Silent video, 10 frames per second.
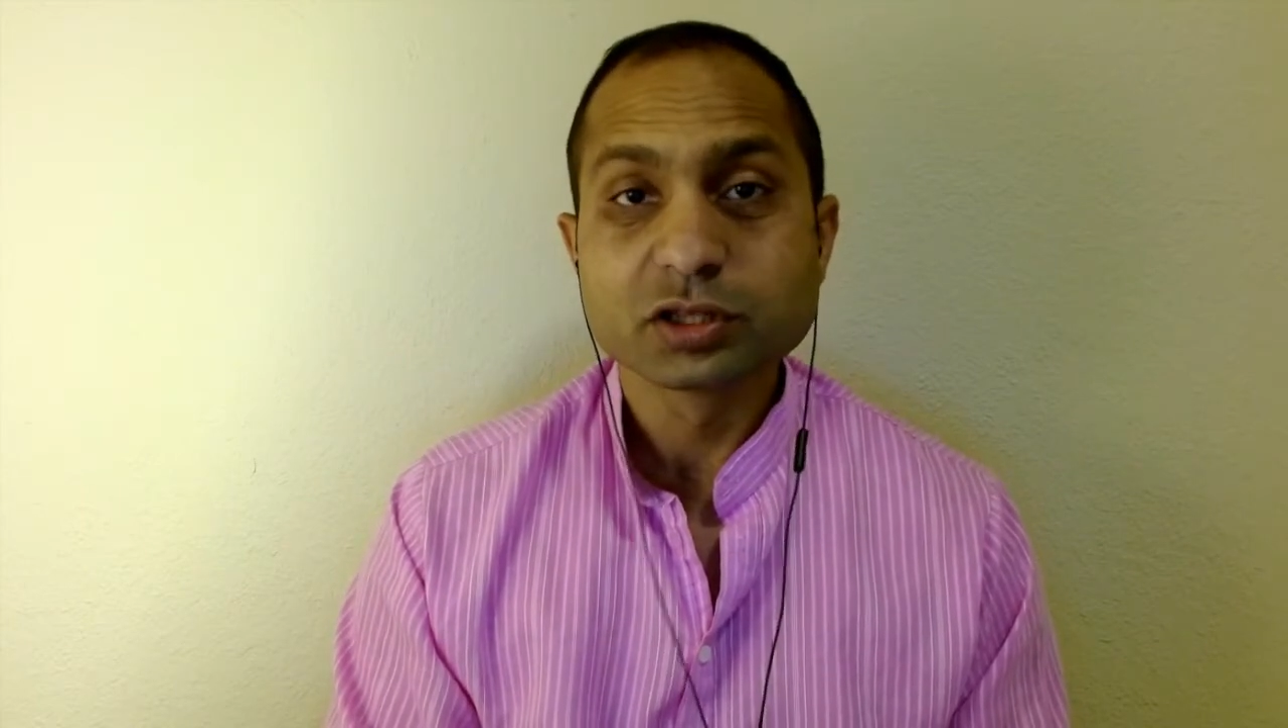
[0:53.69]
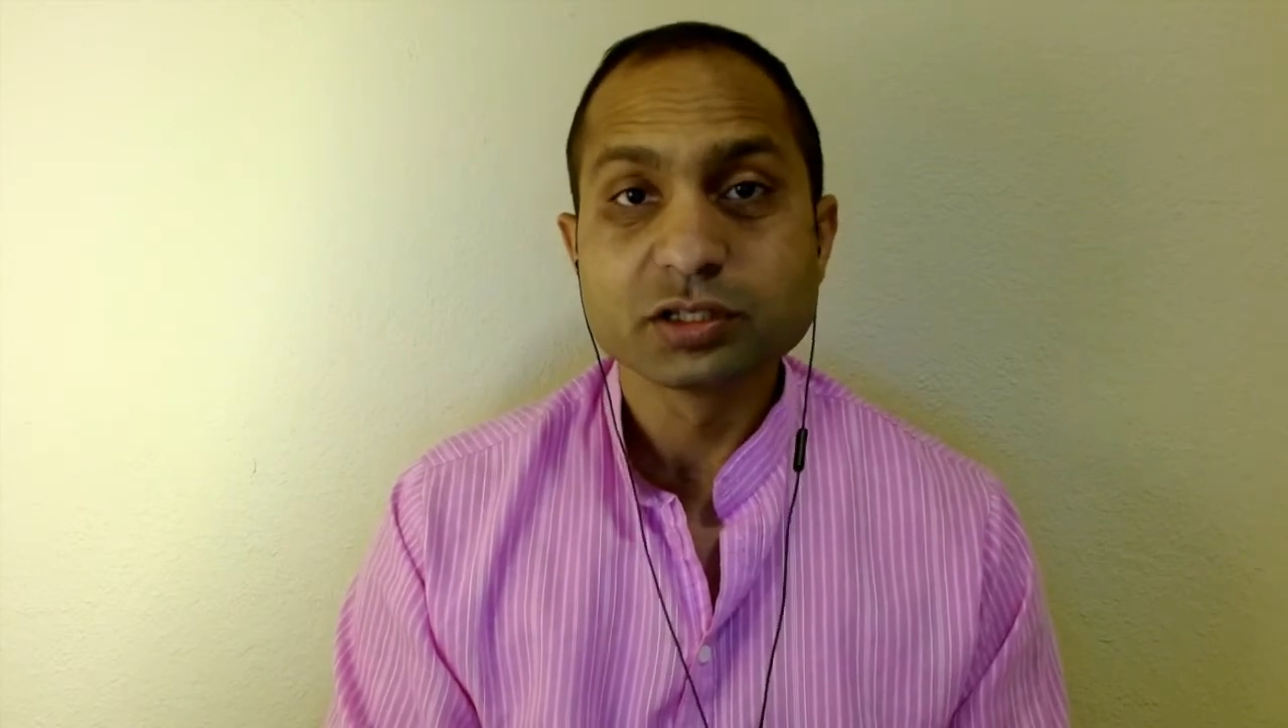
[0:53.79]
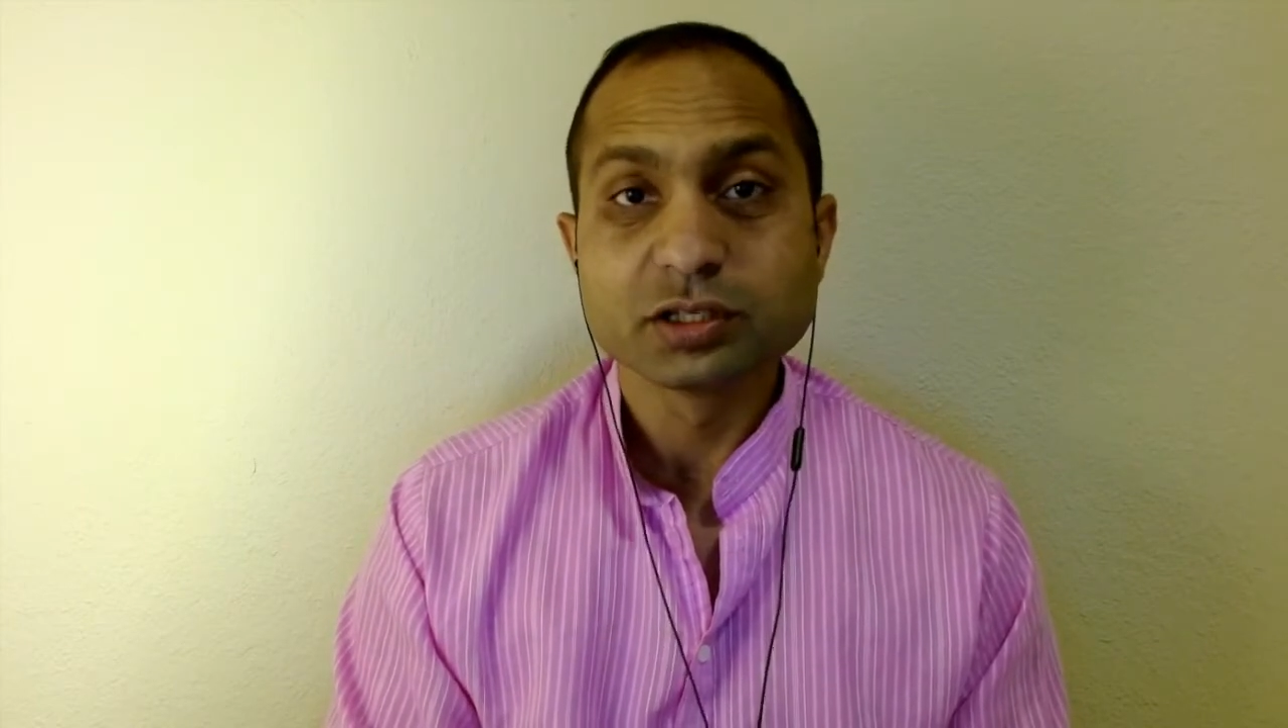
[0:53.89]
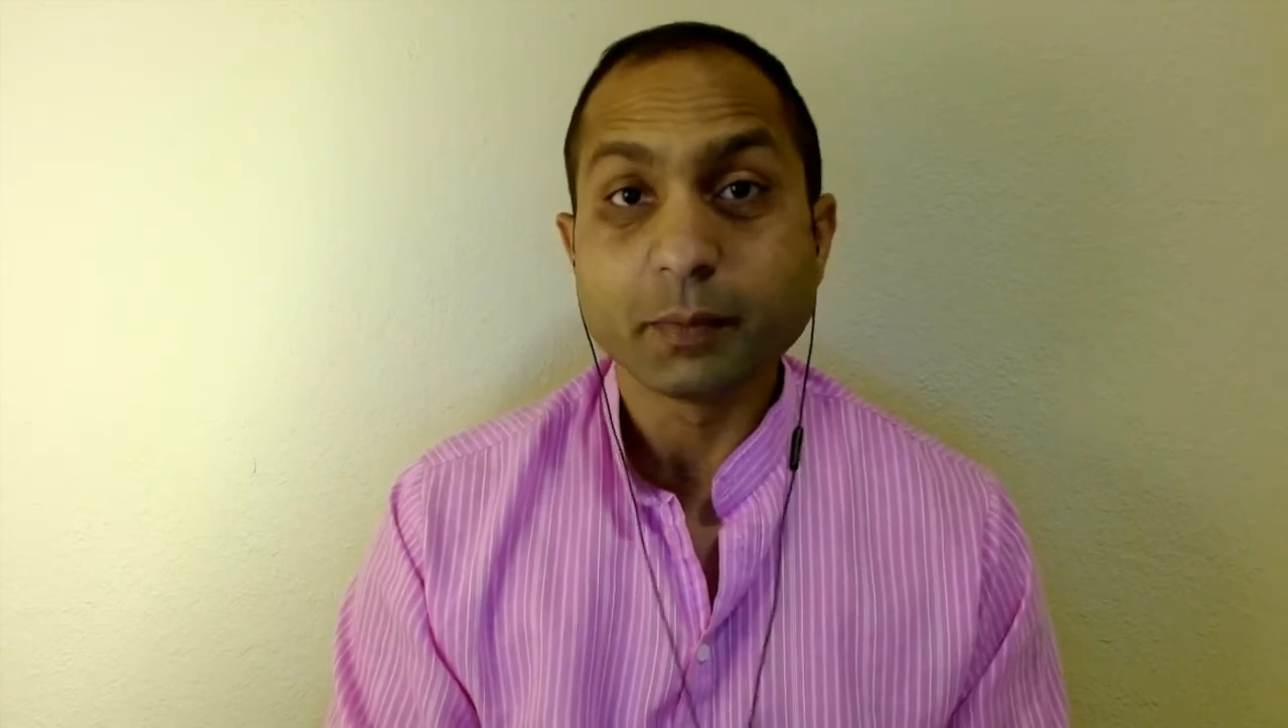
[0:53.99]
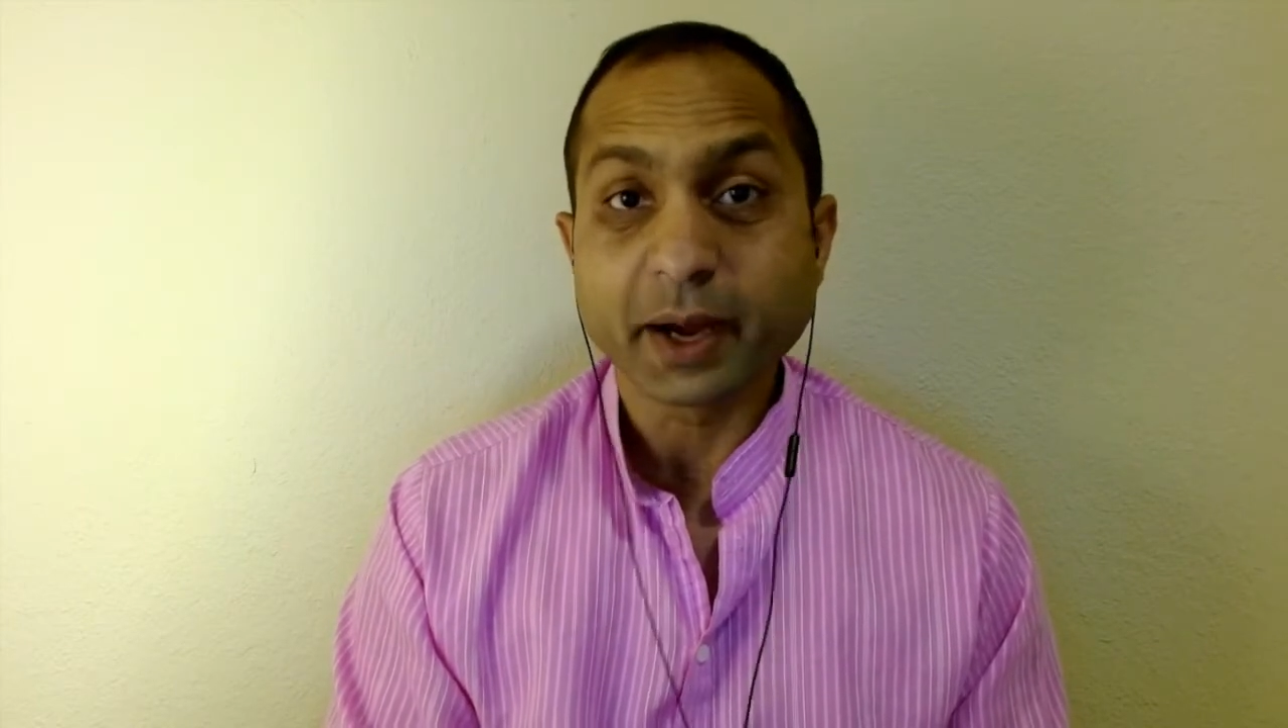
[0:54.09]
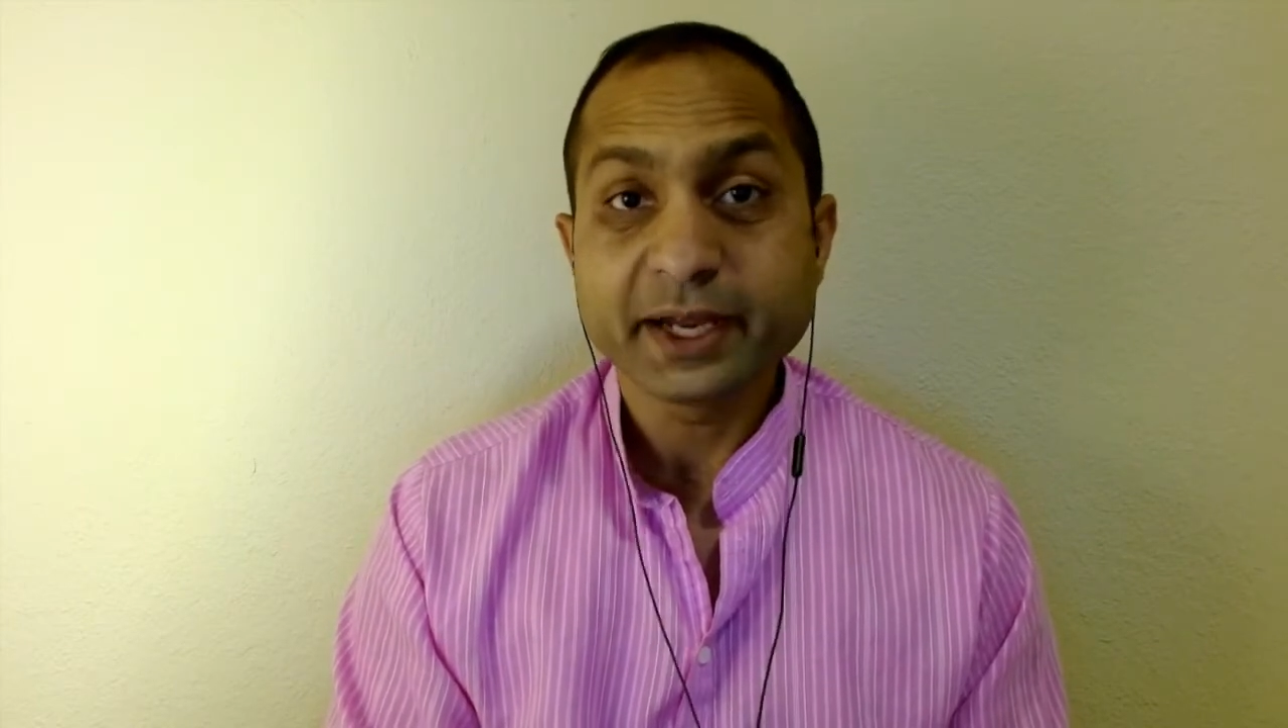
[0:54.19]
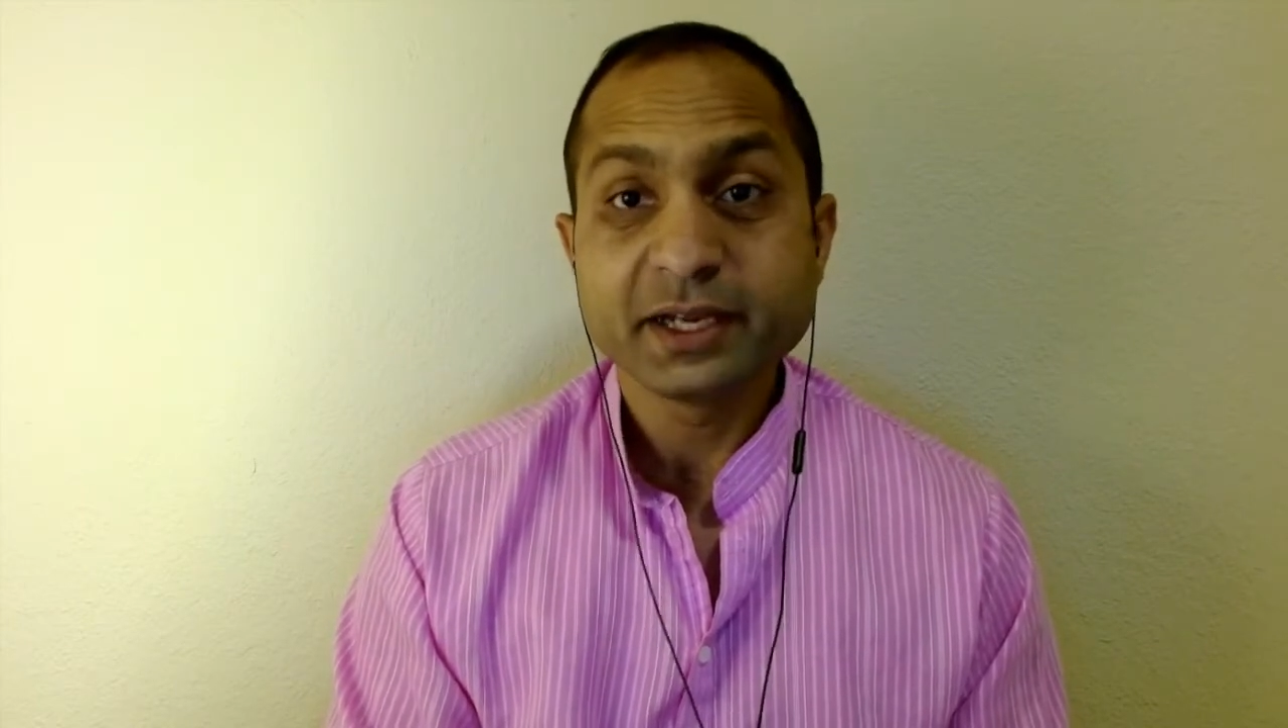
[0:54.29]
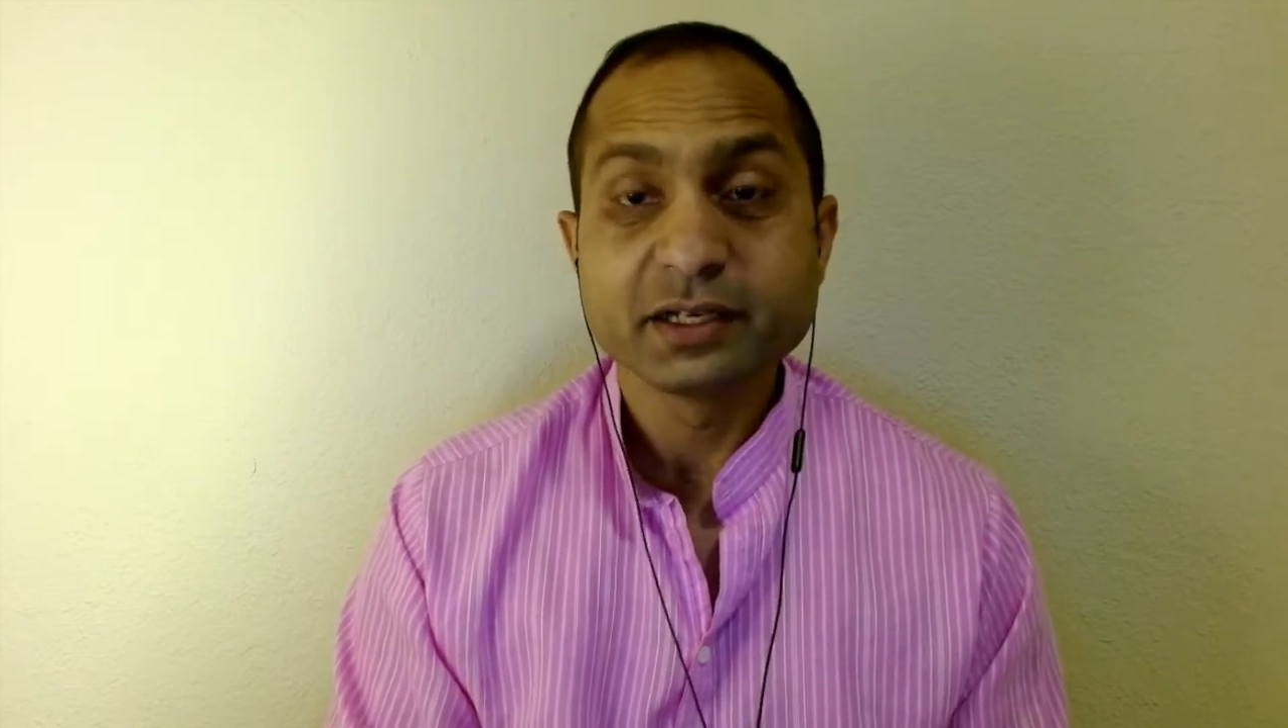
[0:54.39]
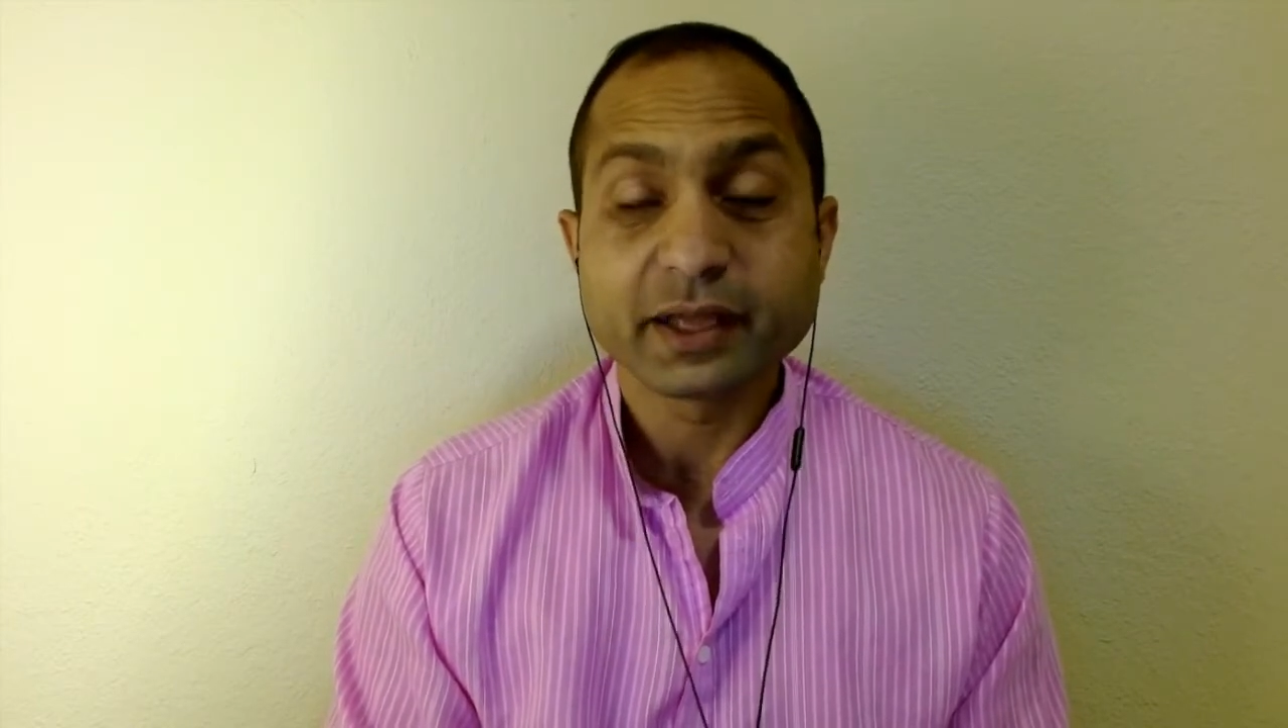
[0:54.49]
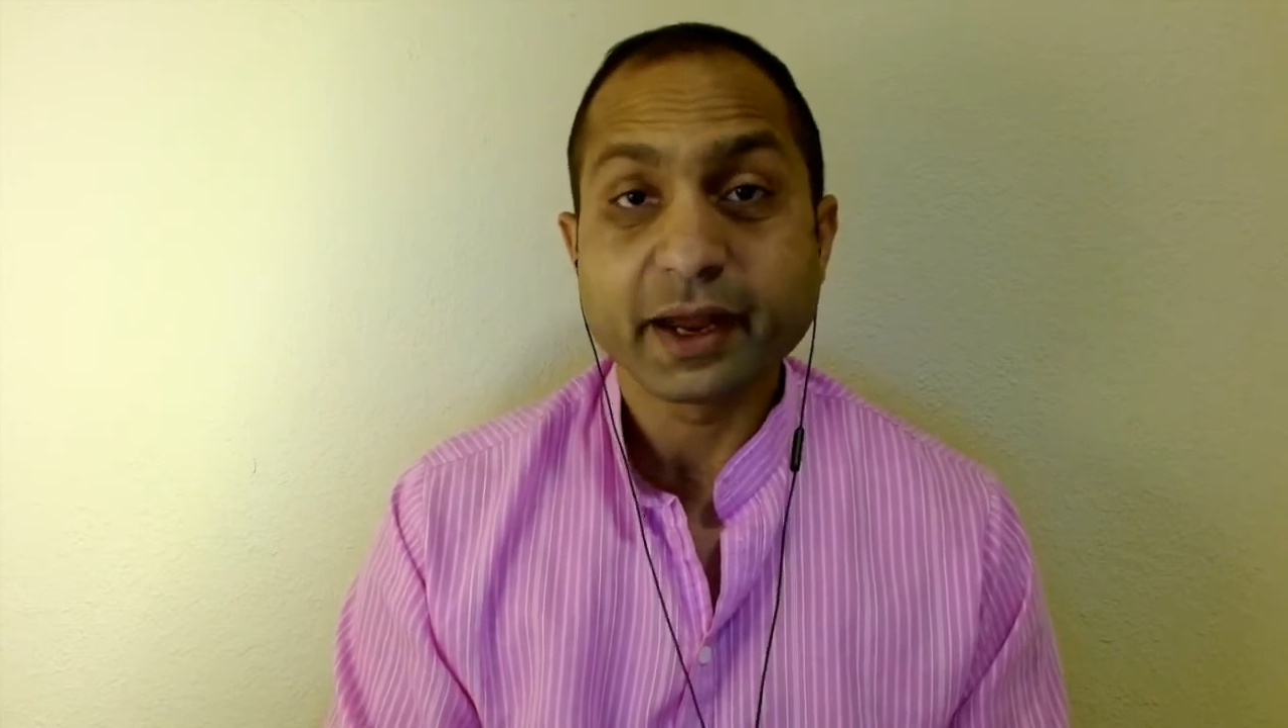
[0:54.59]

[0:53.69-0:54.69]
mind